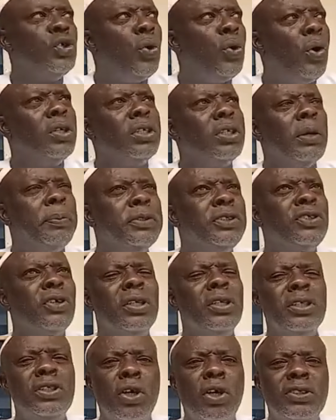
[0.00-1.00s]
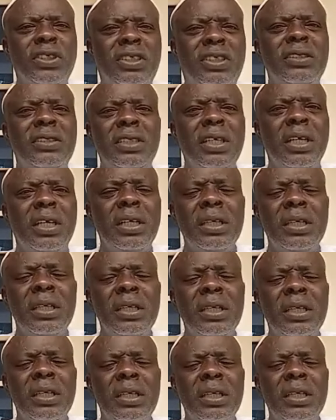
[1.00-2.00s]
you hold a position in your
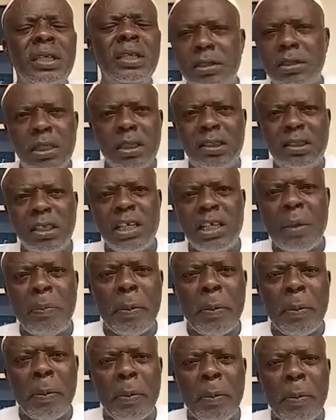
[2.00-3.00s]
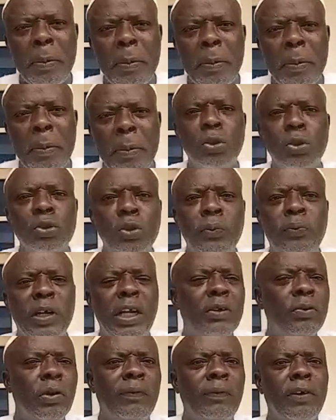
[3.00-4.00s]
CDA, and the CDA people there, they know
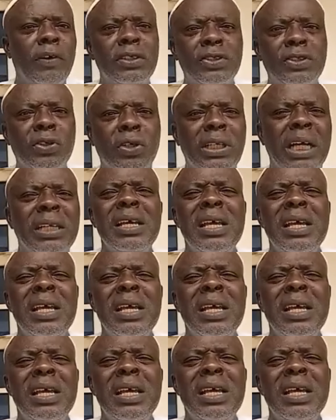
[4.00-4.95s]
you very well for this or that.